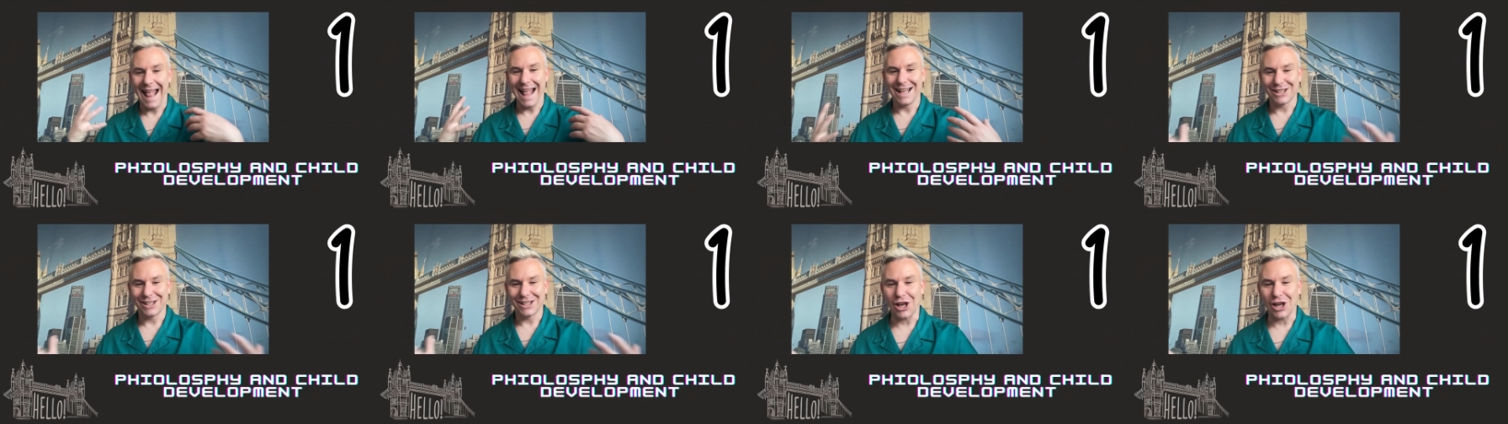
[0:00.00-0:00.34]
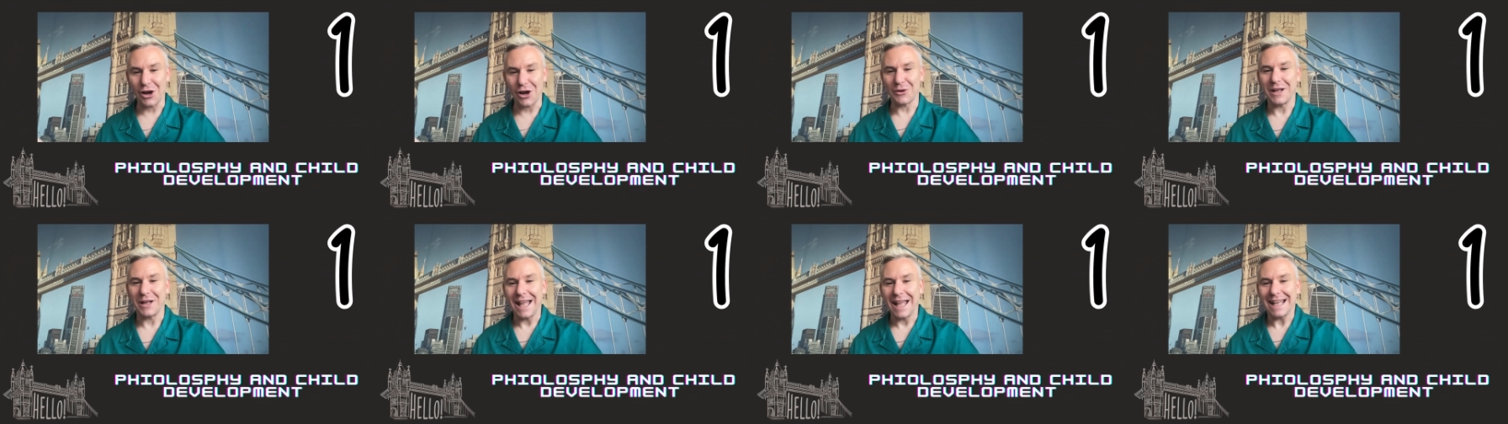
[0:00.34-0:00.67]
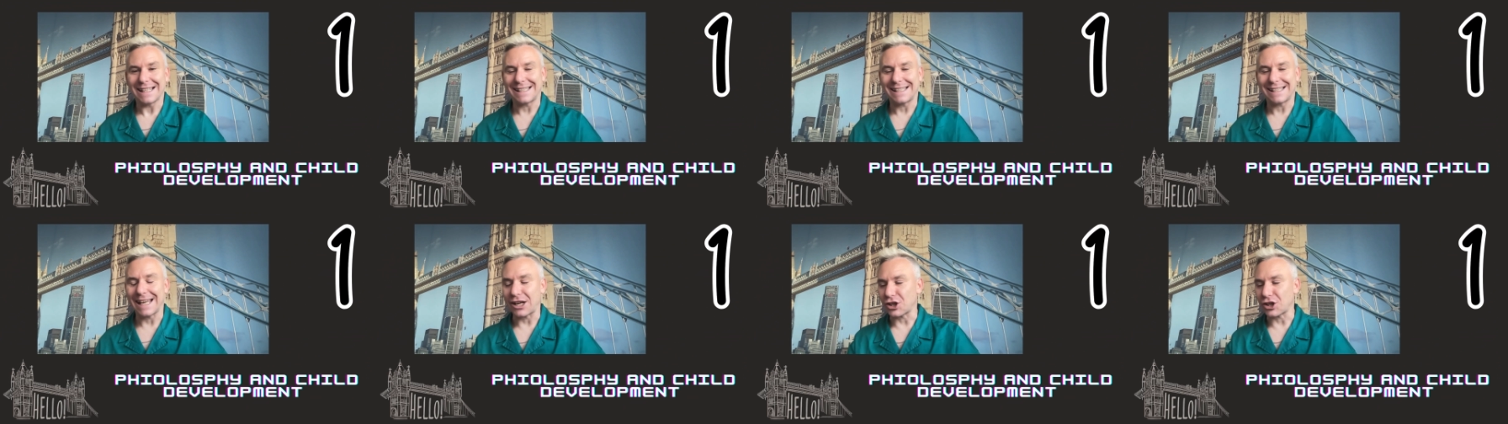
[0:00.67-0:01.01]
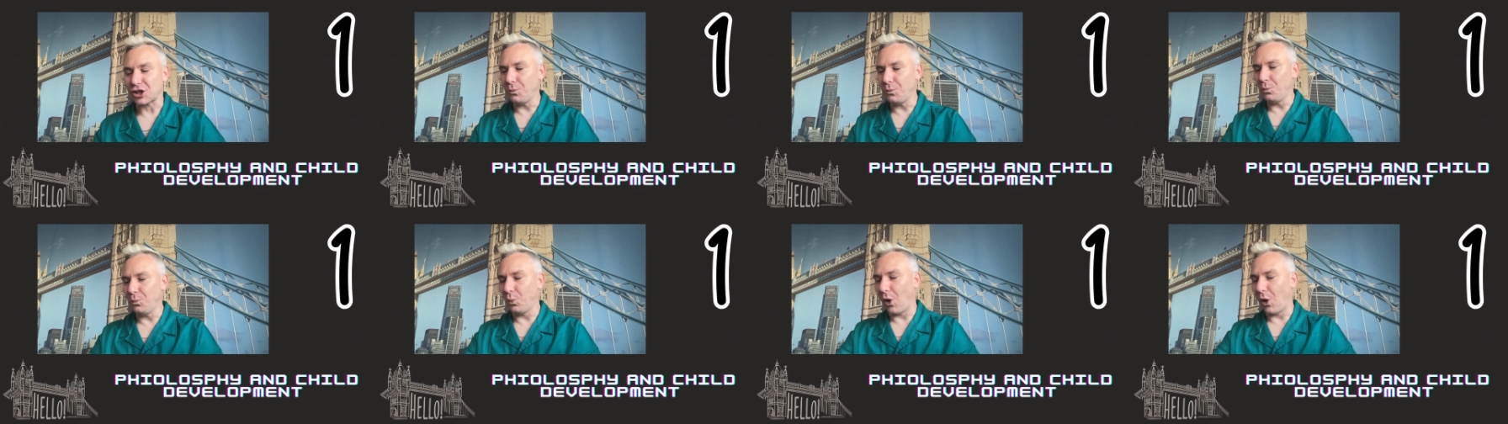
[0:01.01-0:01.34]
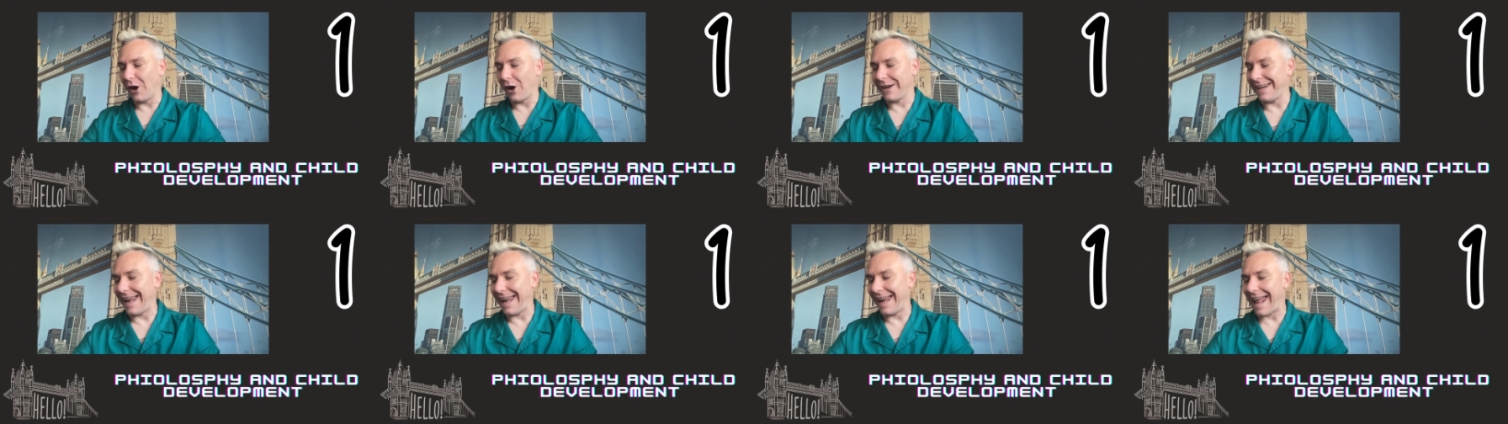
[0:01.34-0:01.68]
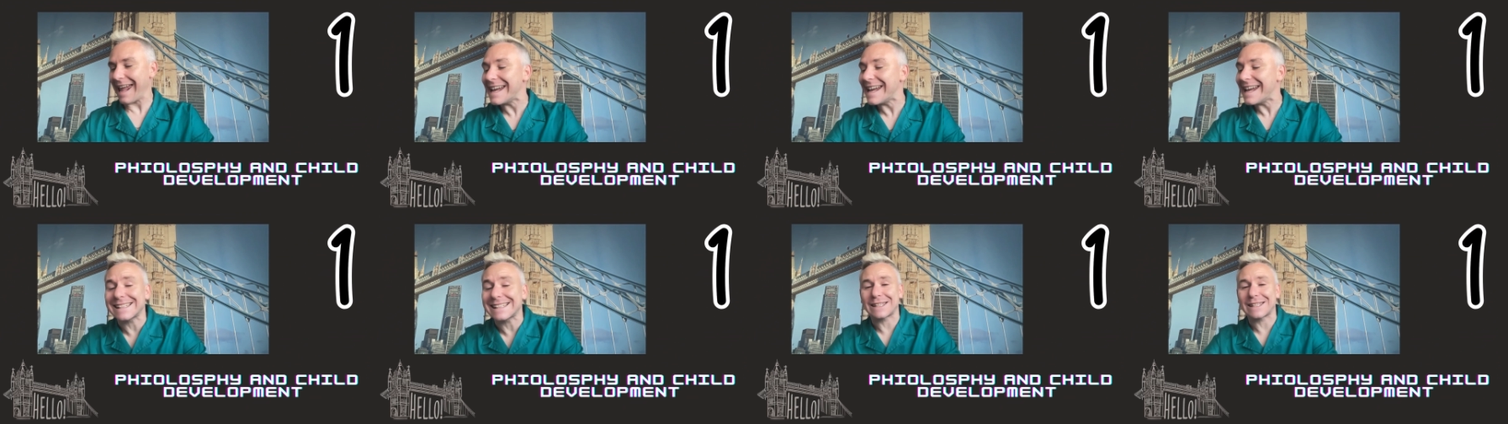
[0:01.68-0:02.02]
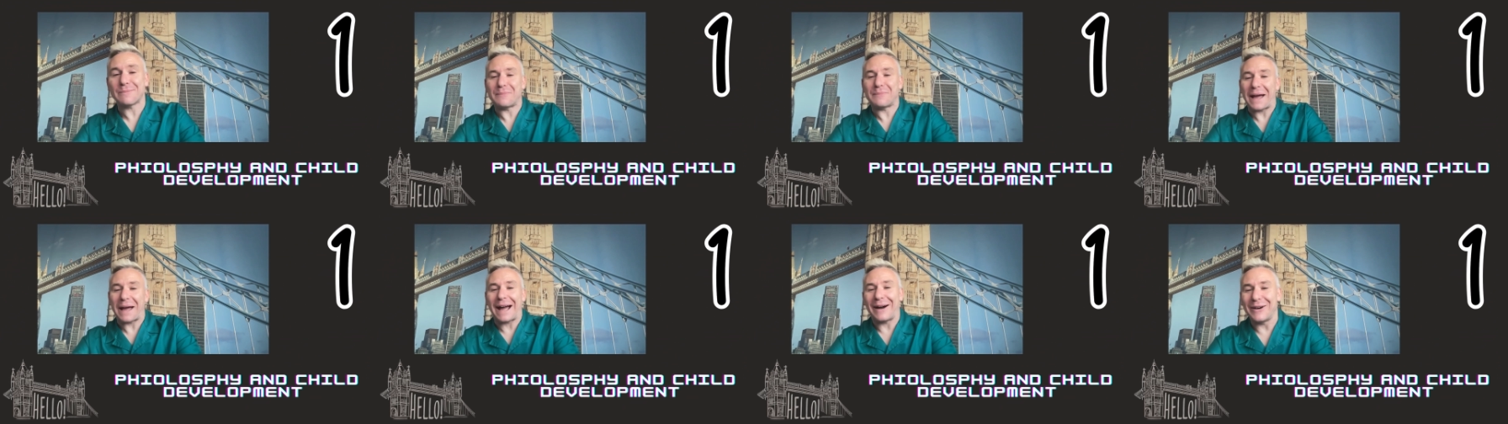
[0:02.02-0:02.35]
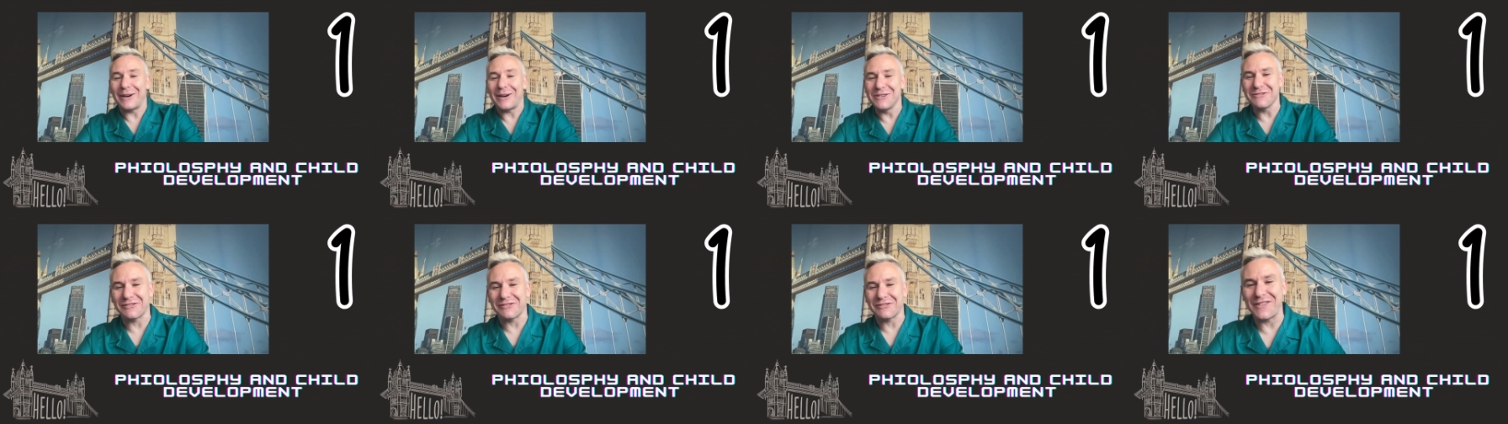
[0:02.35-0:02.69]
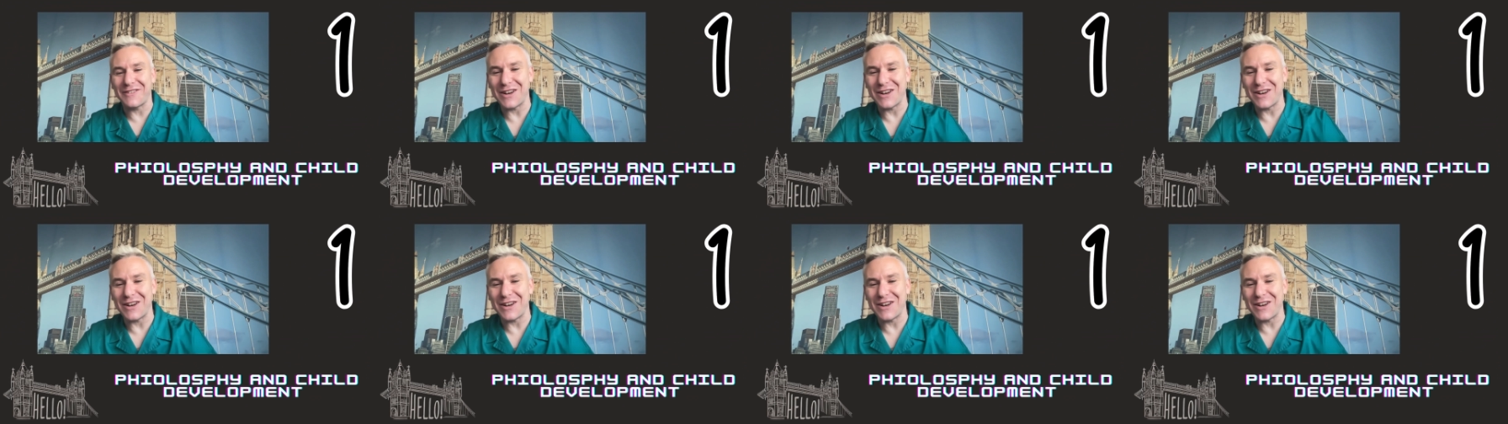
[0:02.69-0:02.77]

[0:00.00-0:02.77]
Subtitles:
So section 1 is about